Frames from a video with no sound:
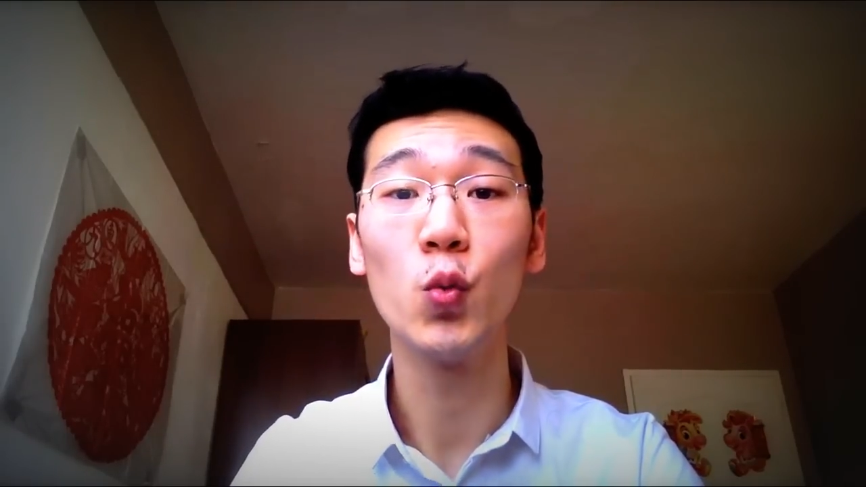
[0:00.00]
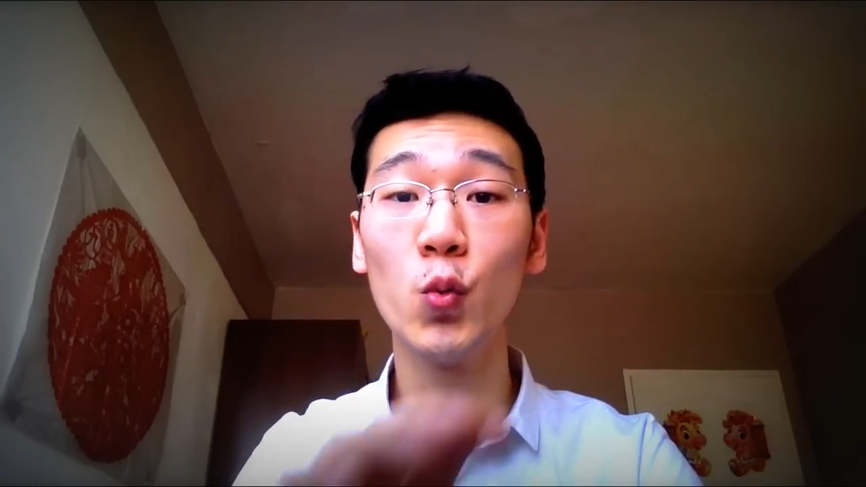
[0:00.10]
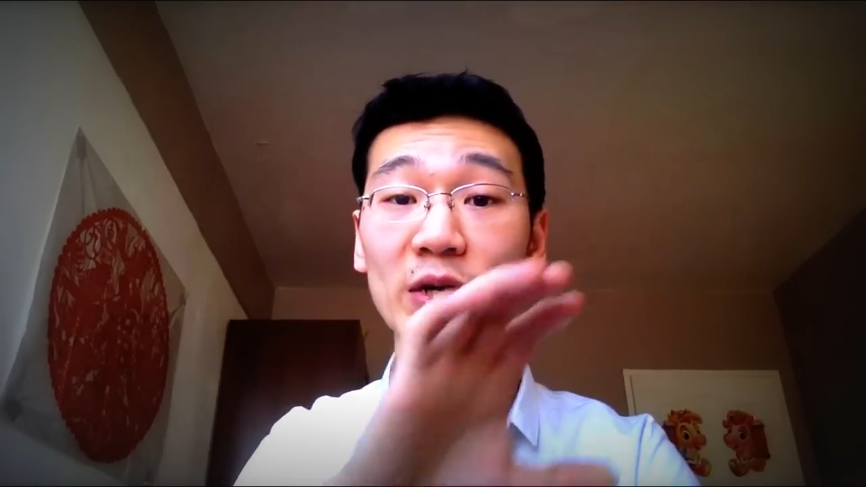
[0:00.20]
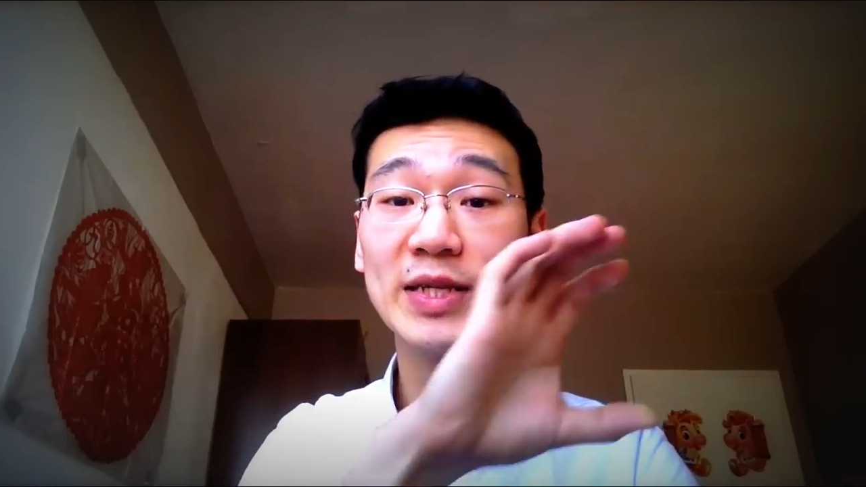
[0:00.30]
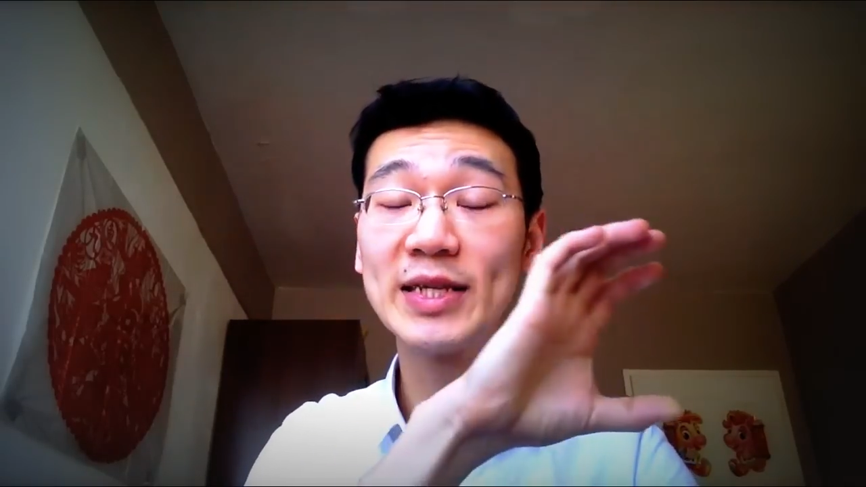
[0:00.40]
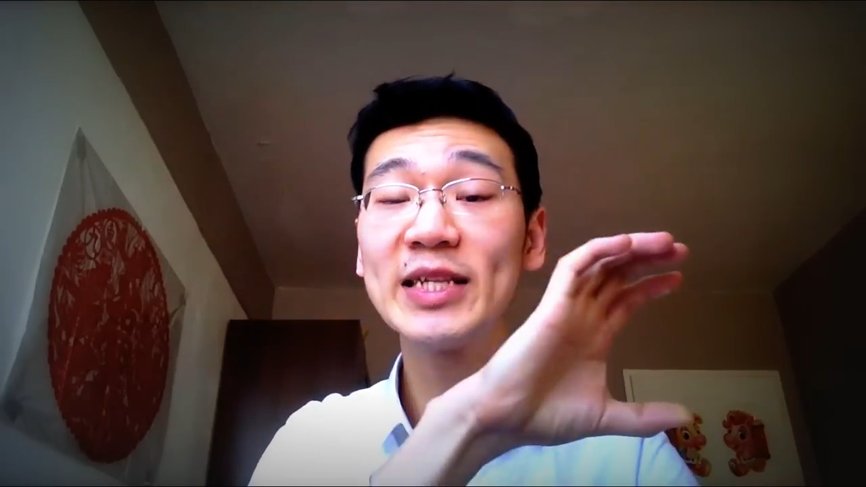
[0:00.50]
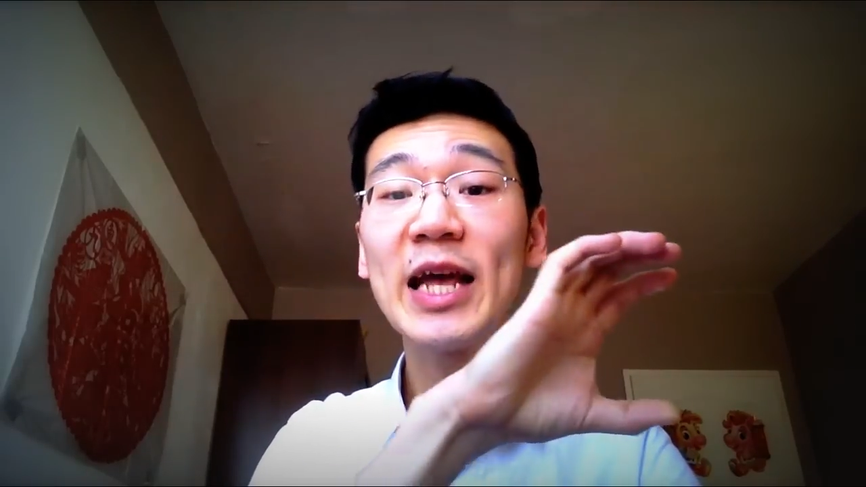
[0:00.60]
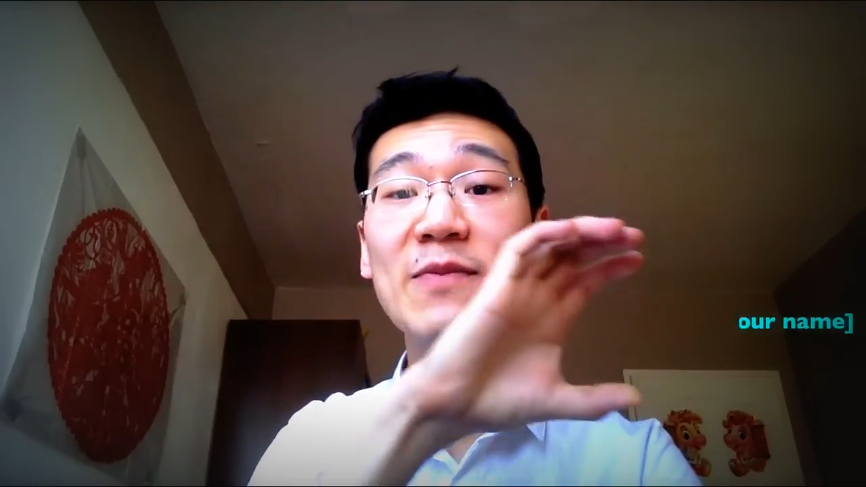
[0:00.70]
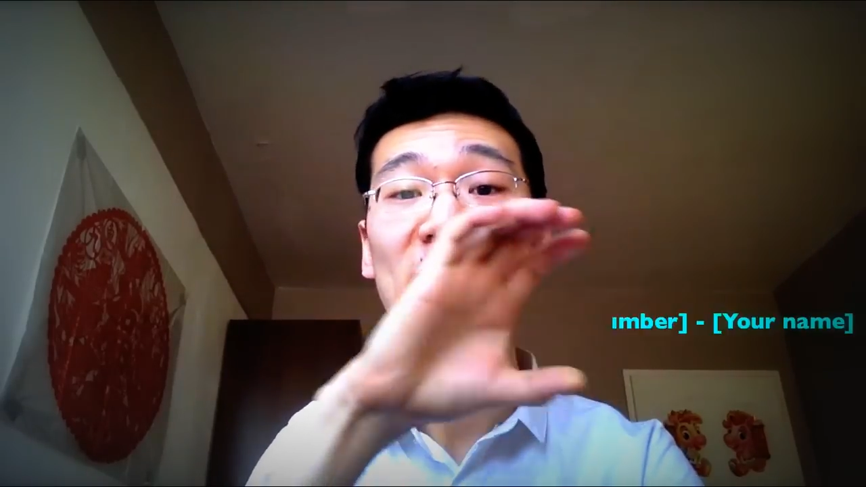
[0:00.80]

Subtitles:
with the same